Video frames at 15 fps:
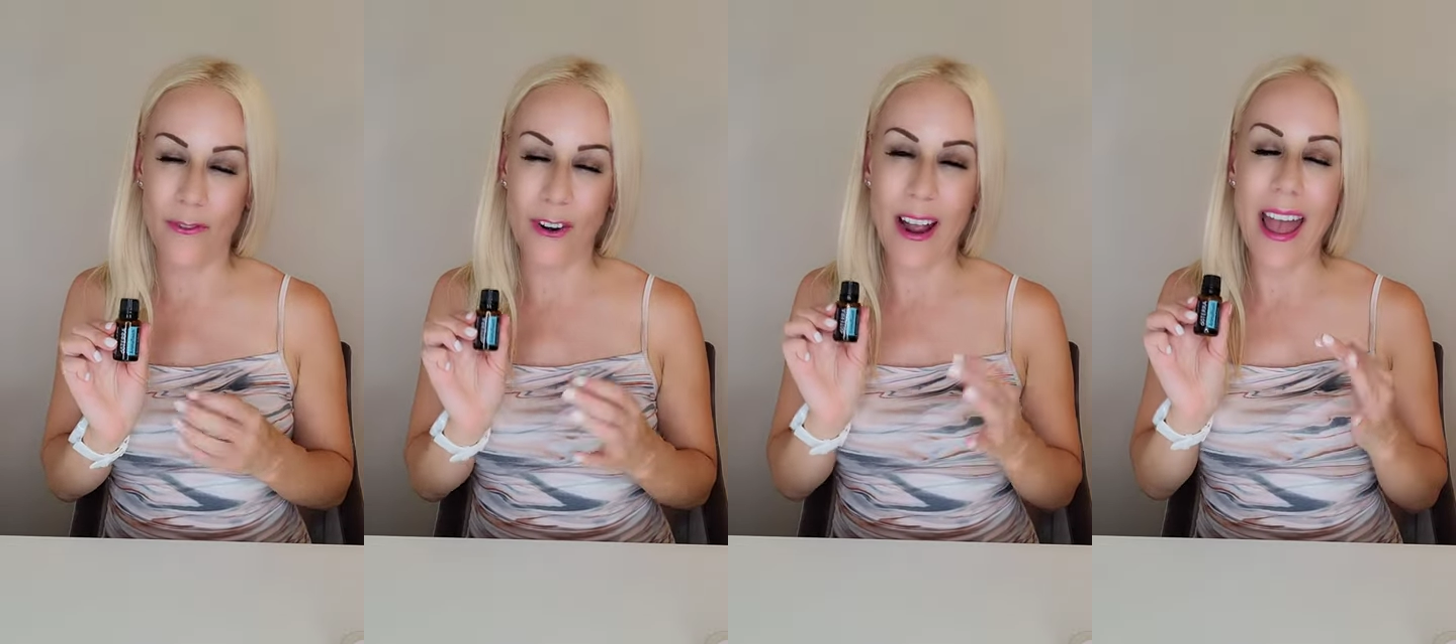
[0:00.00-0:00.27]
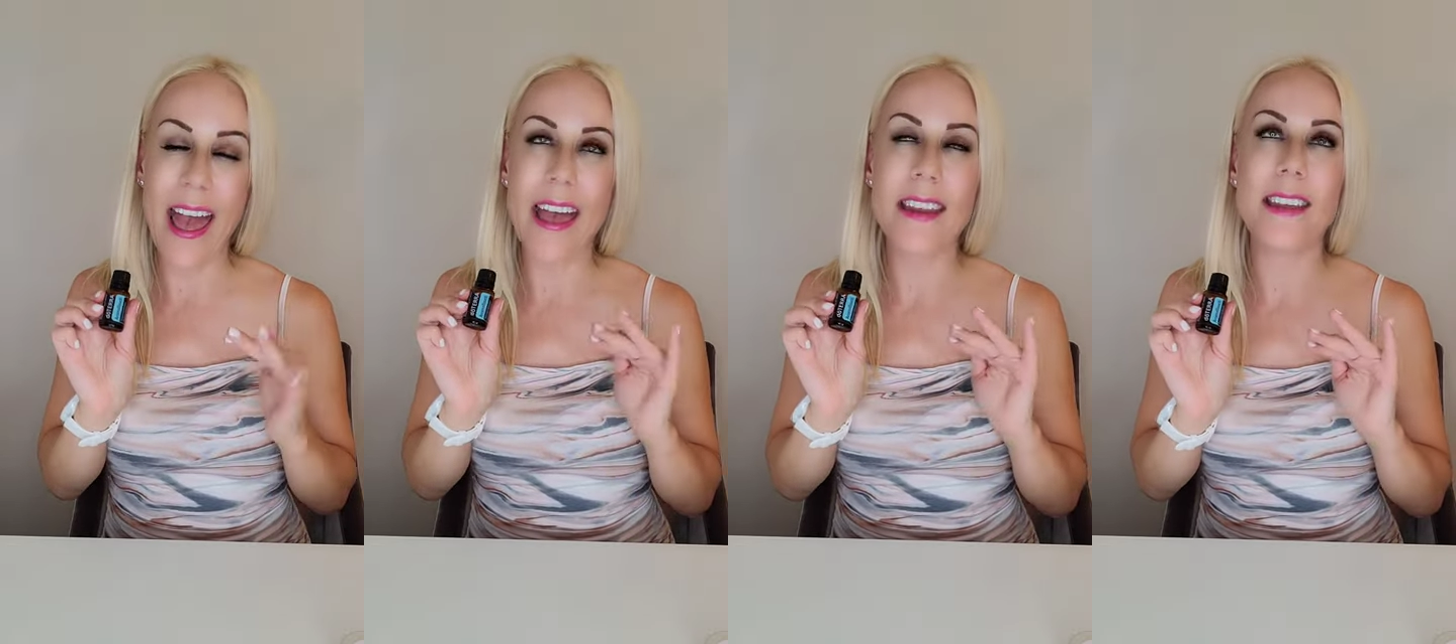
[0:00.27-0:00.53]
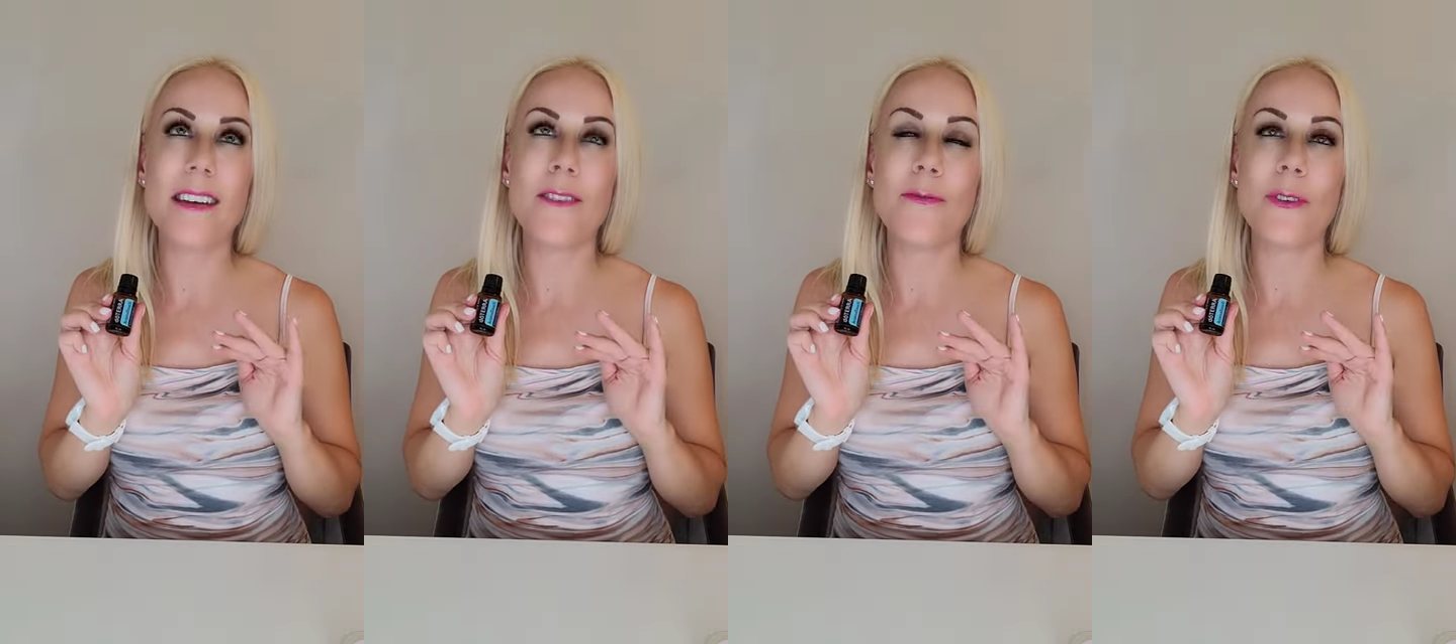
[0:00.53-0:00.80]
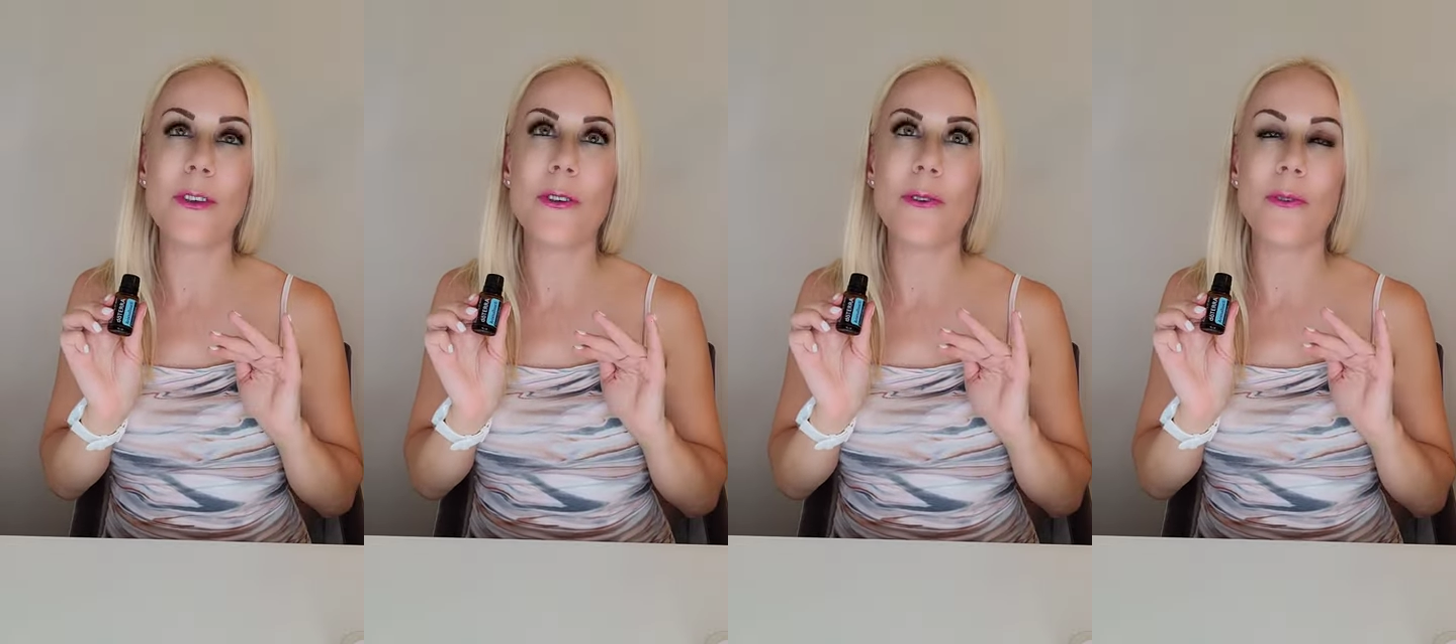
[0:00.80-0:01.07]
For any of
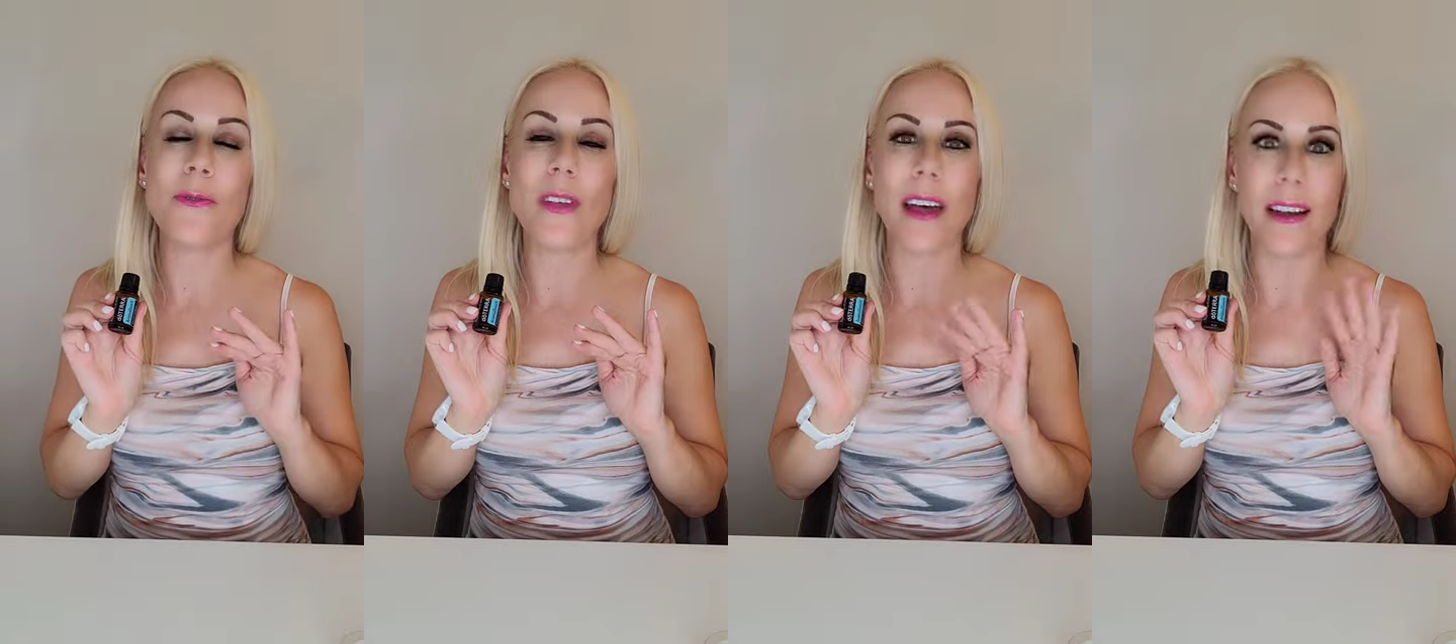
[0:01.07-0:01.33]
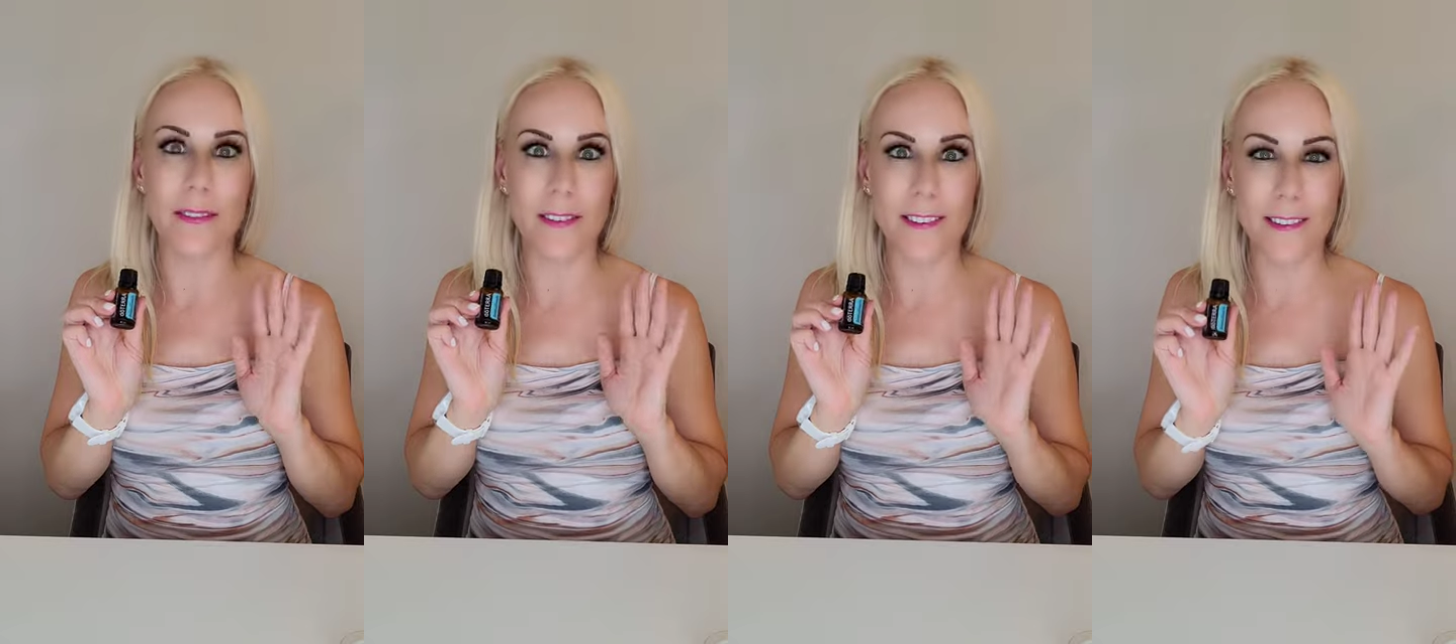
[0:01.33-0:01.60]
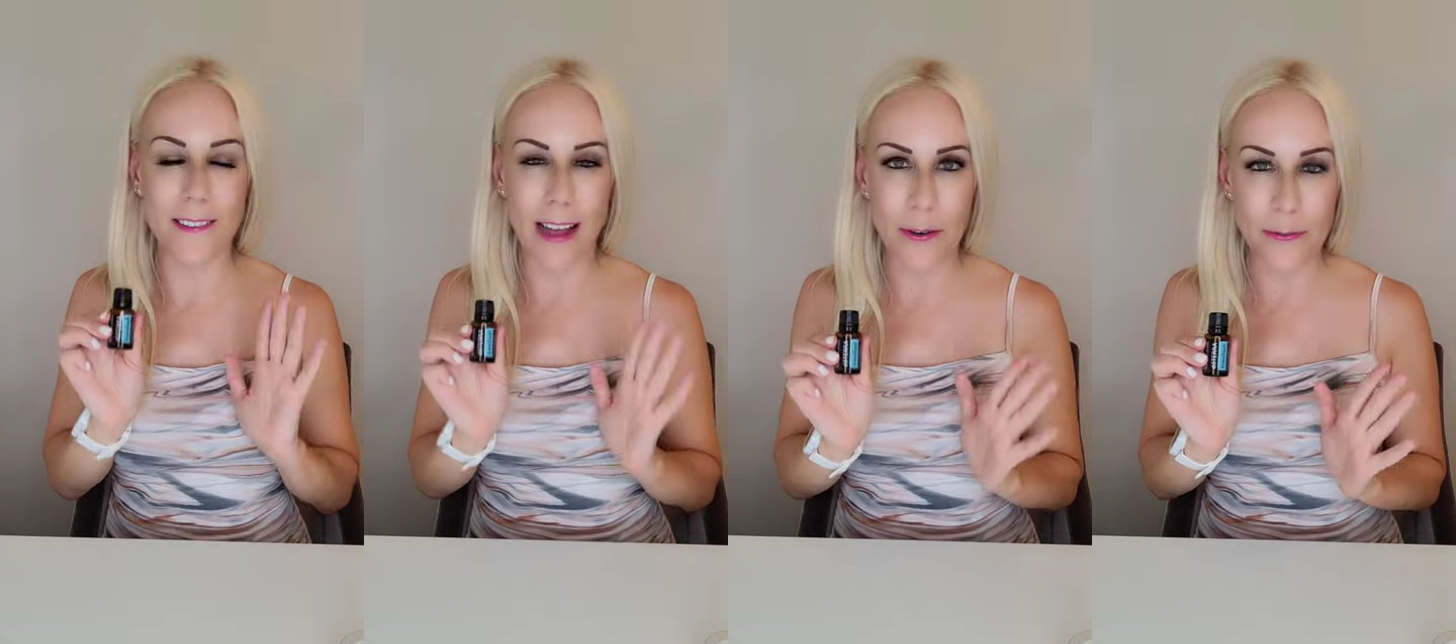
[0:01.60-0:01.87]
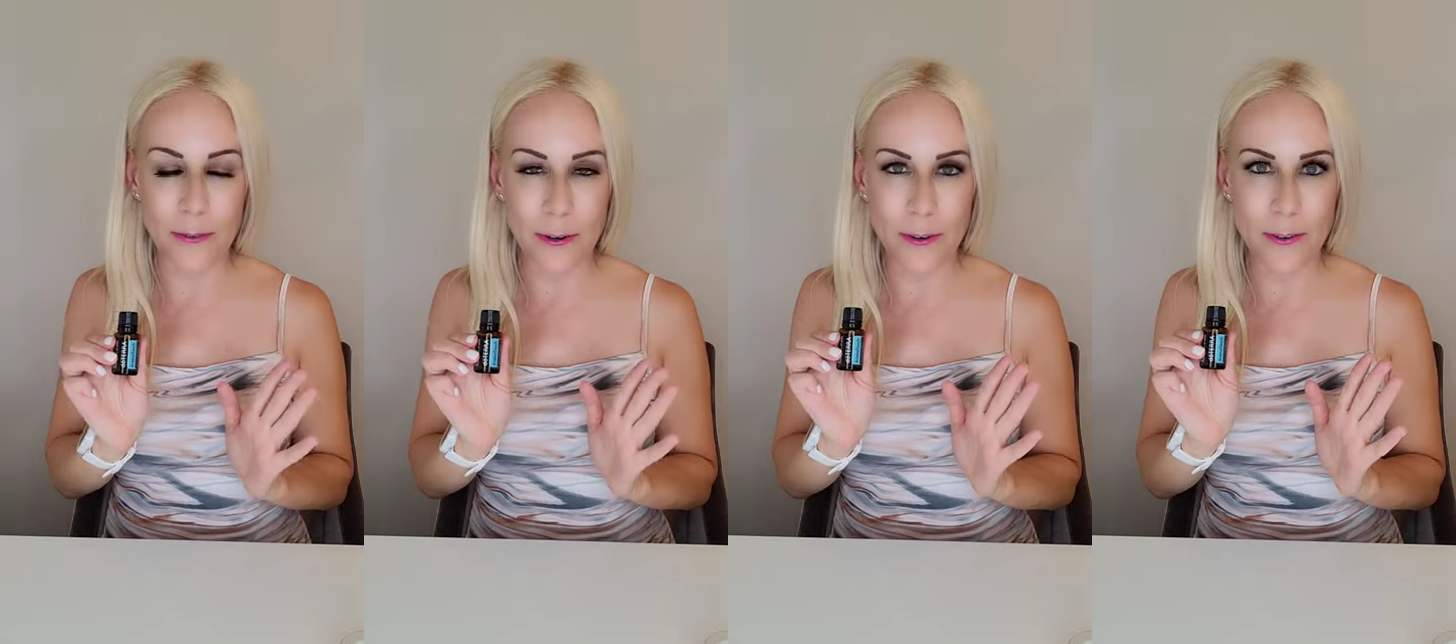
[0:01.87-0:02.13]
you that have
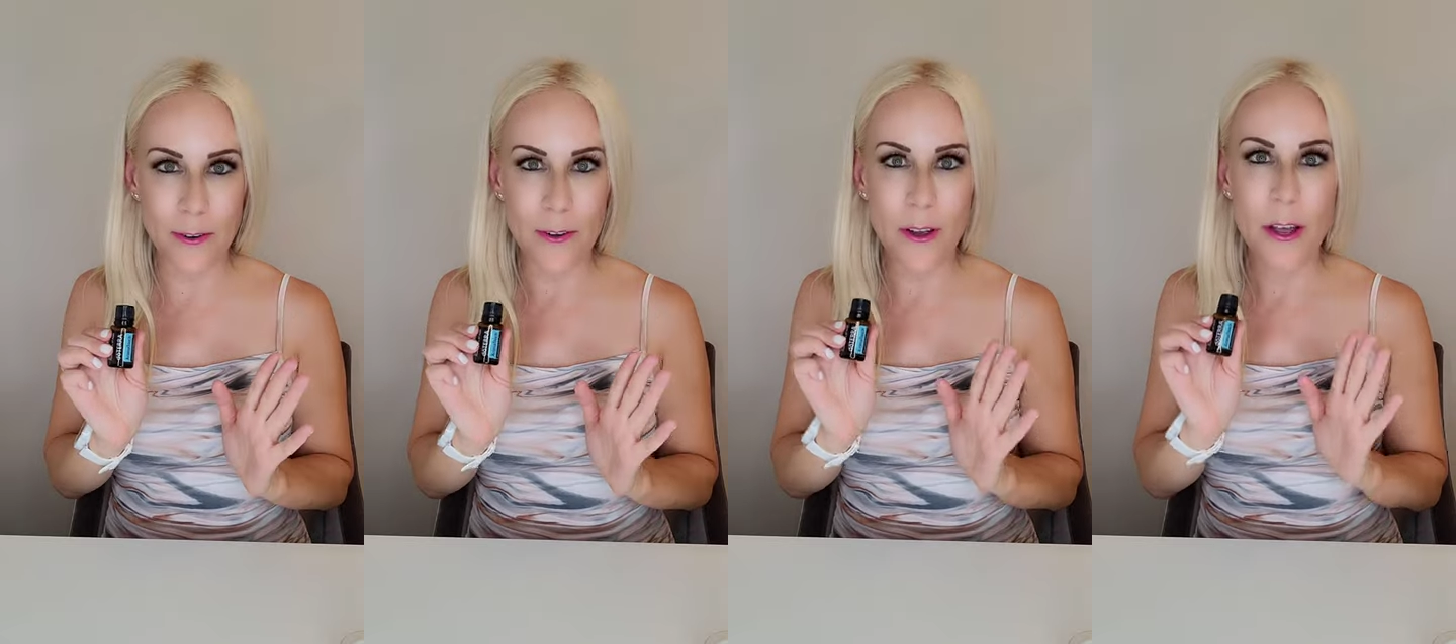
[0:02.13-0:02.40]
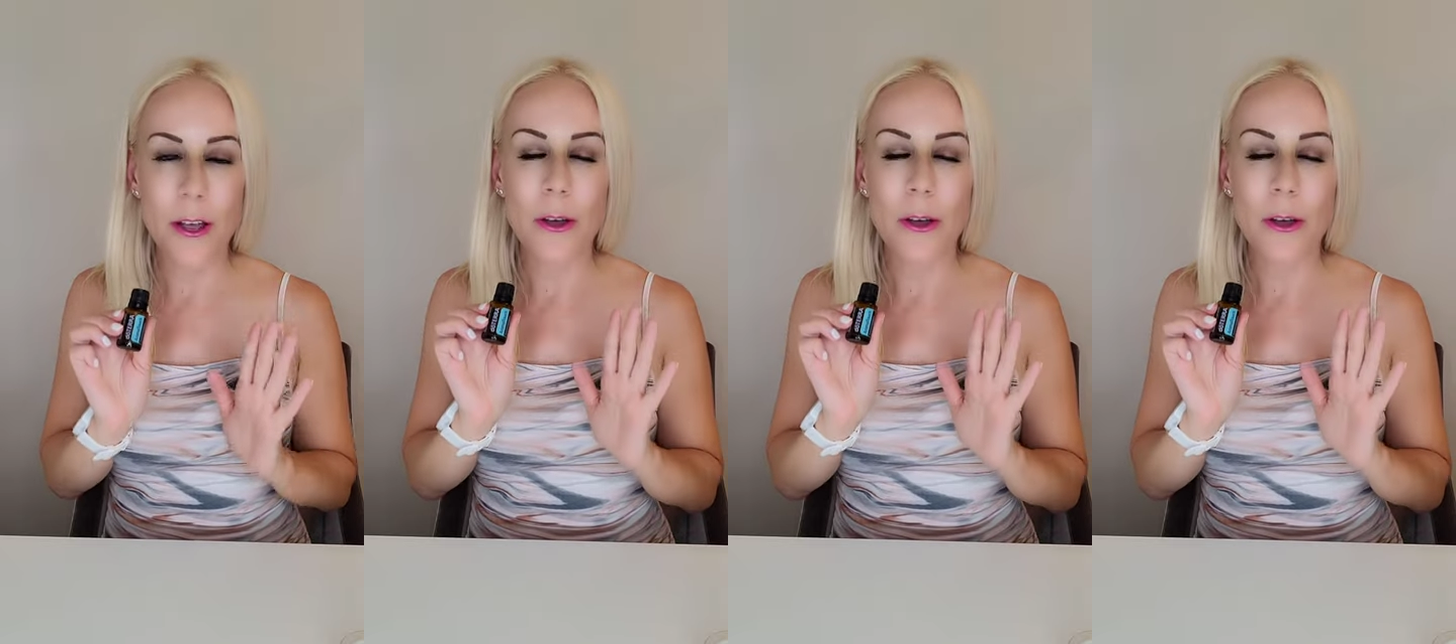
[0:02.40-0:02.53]
suffered